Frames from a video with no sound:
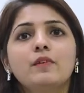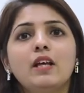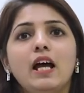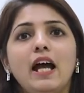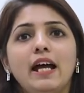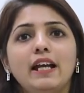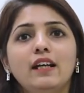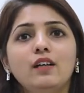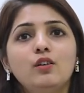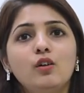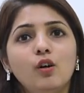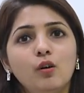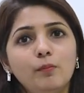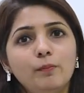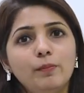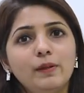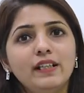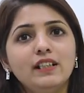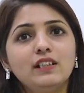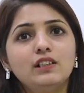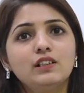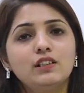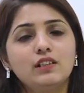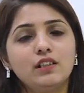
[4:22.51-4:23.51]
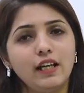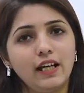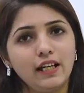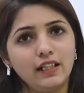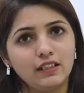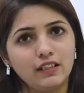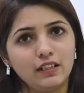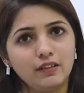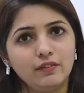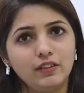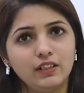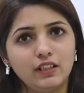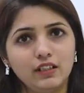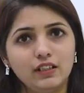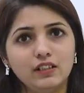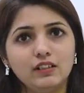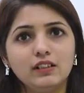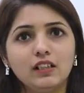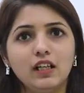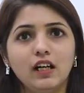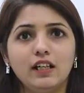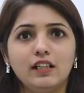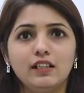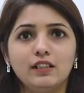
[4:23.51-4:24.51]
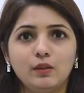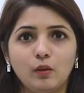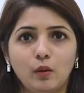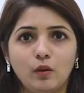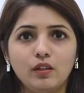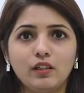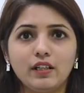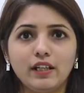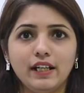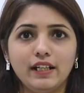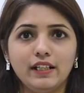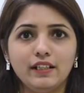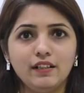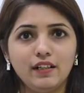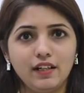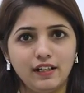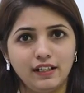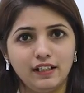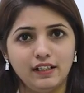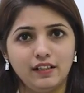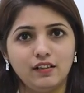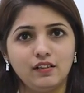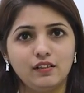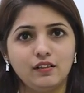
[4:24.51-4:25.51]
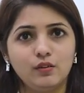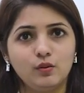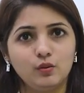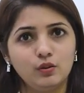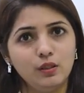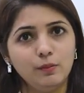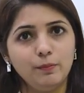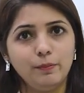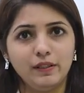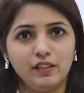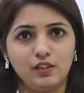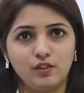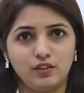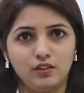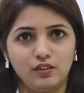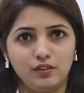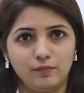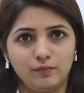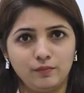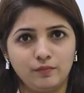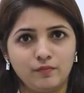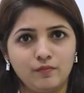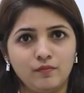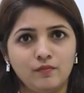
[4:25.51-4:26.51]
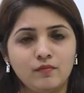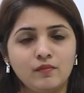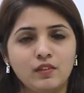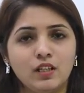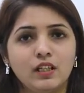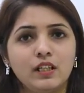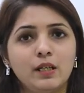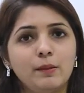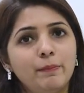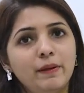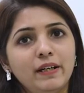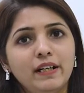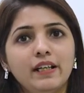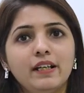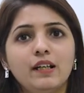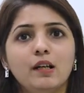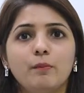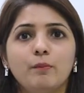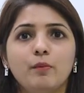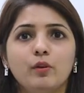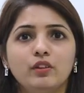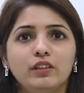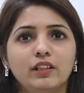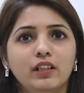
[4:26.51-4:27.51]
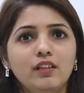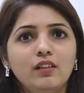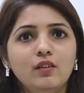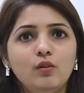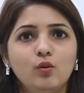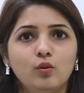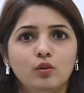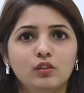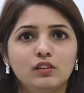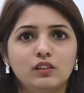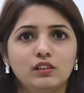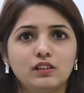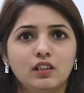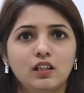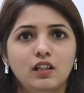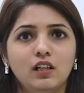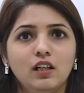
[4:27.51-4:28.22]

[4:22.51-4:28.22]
and complex activities are taught and trained to the patient depending upon their goals.